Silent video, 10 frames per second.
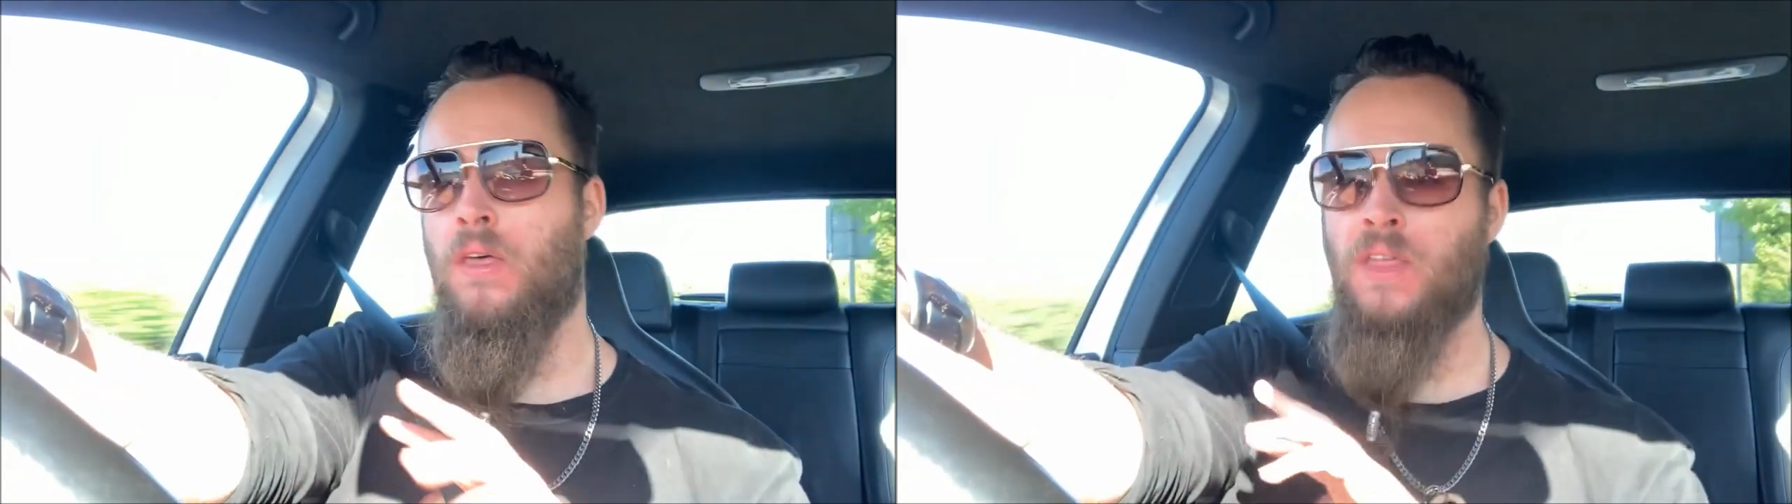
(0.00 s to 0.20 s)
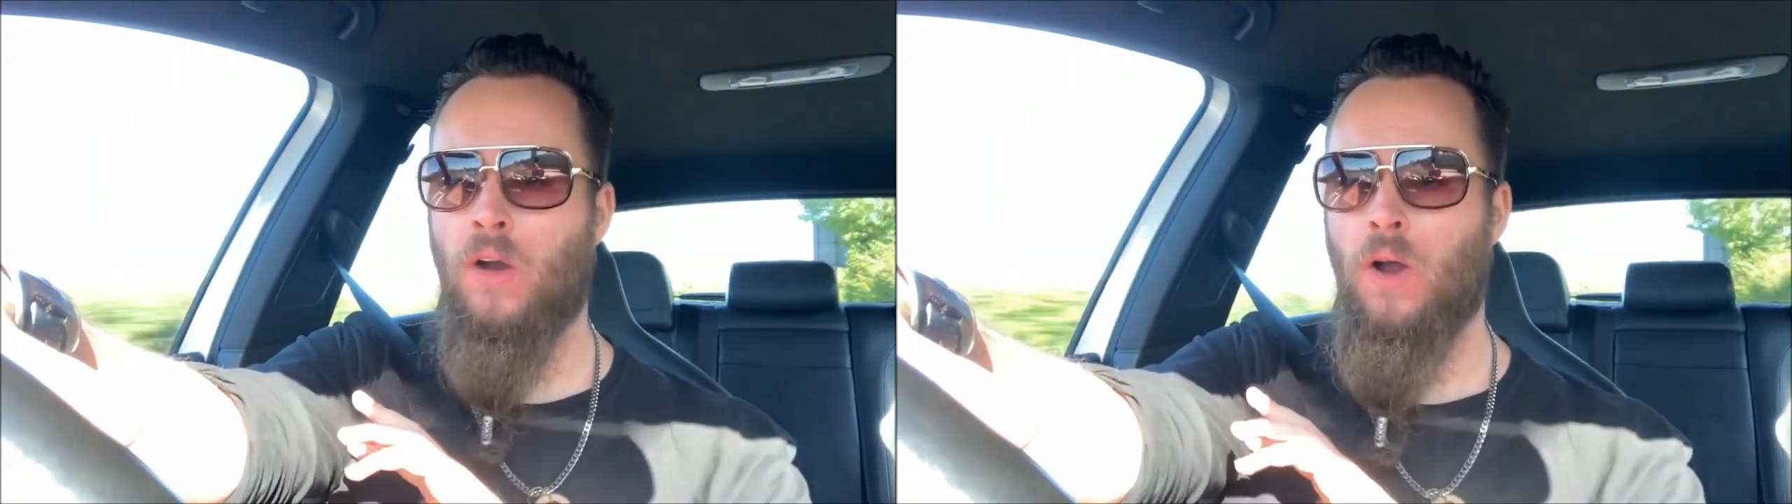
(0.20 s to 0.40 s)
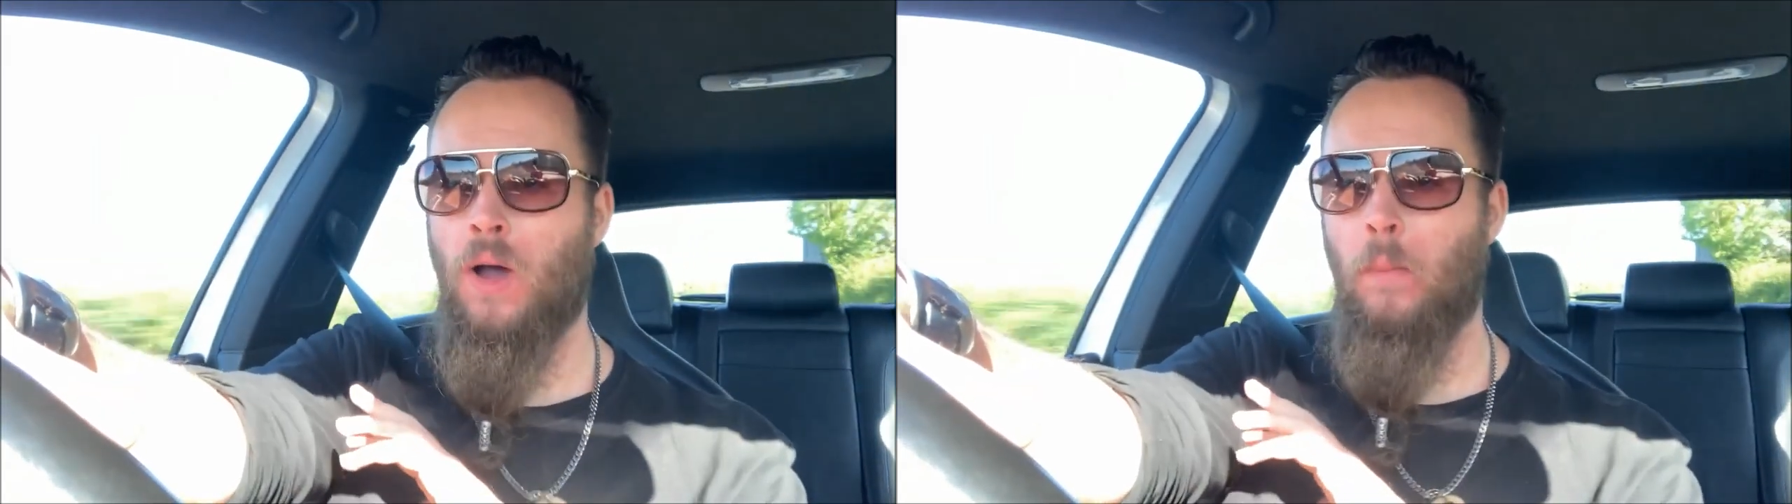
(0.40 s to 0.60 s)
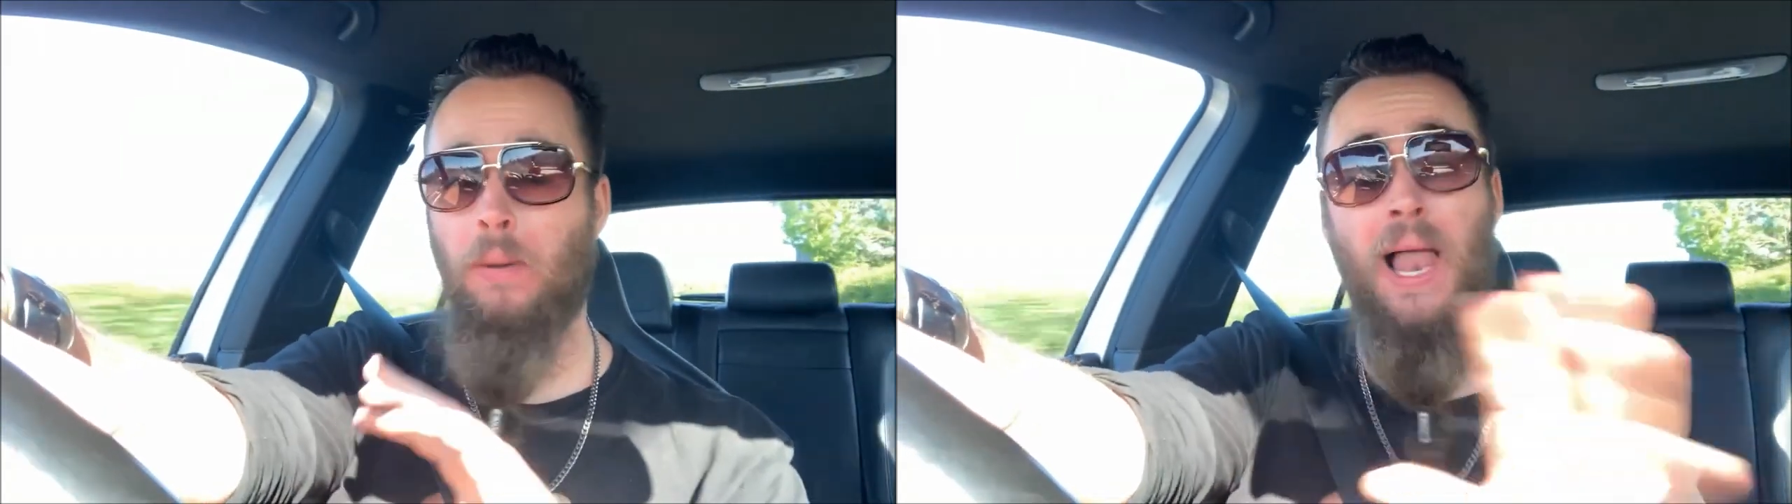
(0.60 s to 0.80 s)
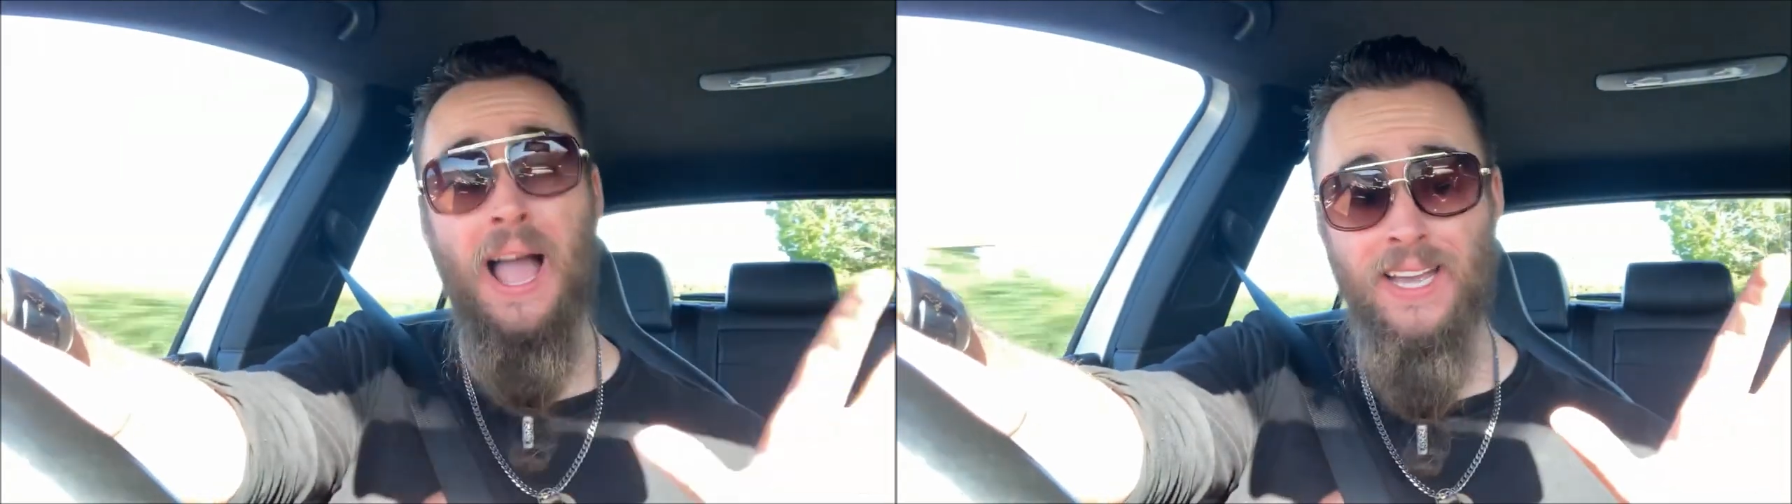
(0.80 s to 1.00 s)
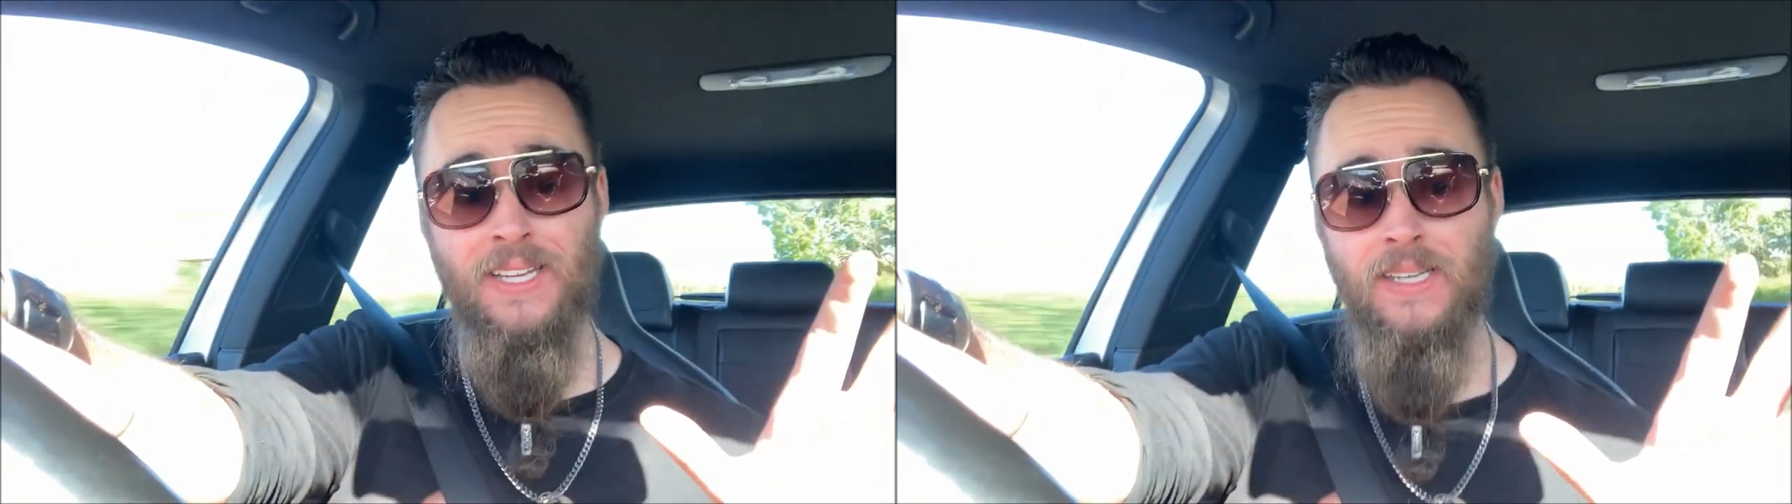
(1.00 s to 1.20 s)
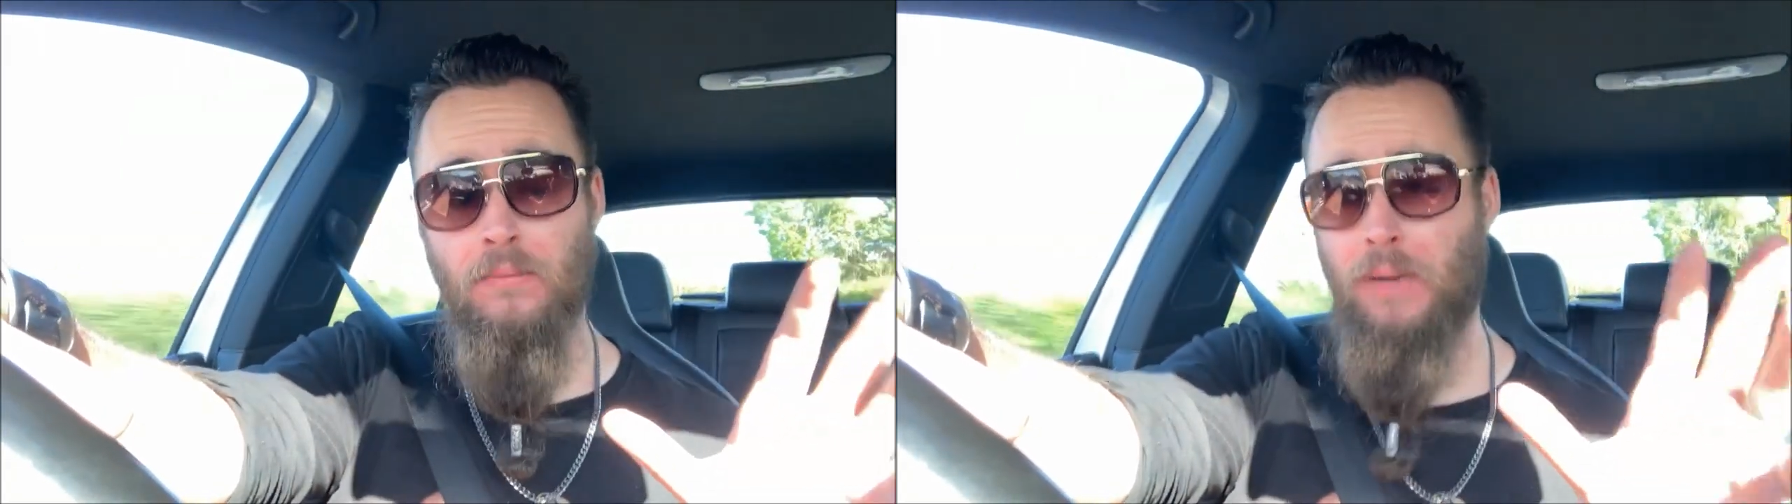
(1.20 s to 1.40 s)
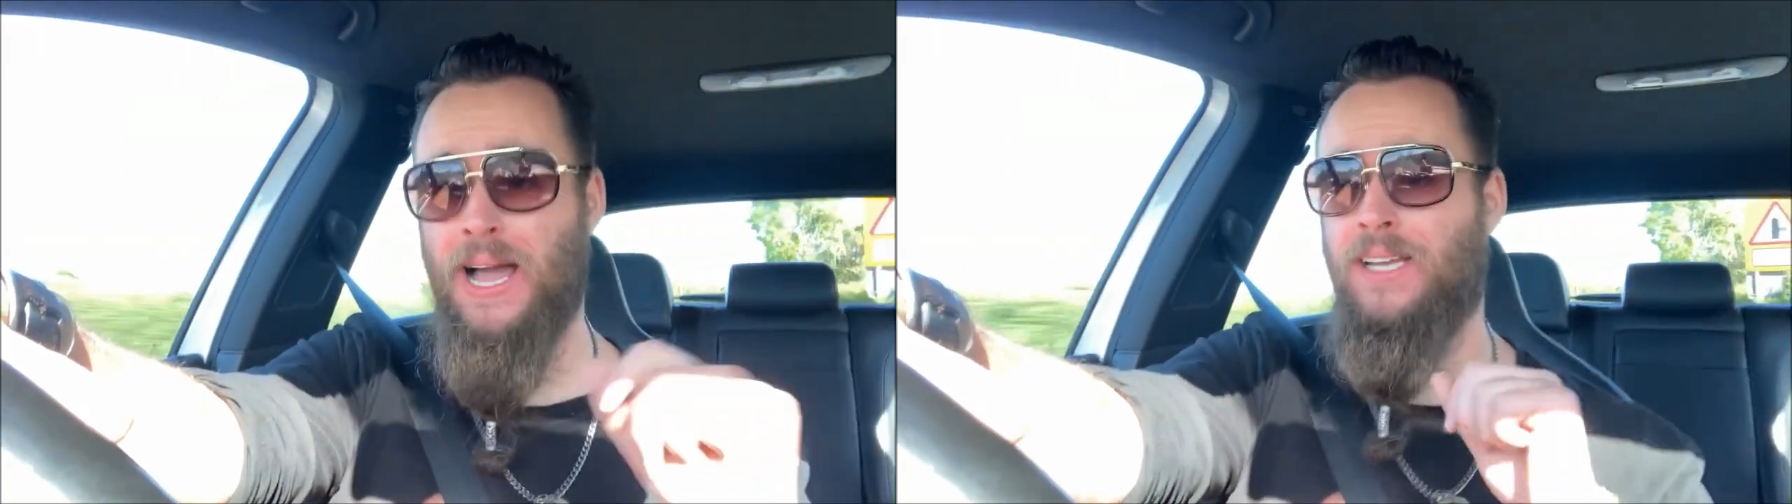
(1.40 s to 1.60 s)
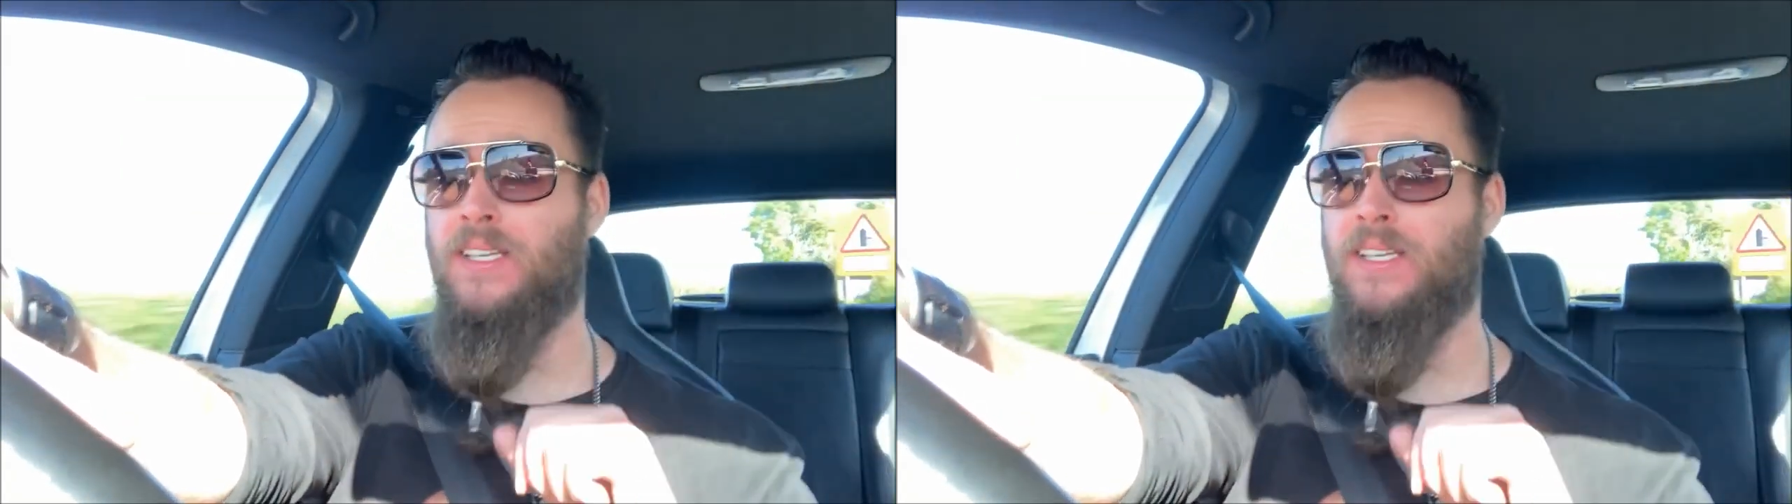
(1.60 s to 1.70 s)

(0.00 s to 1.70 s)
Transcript: There are uh, black, black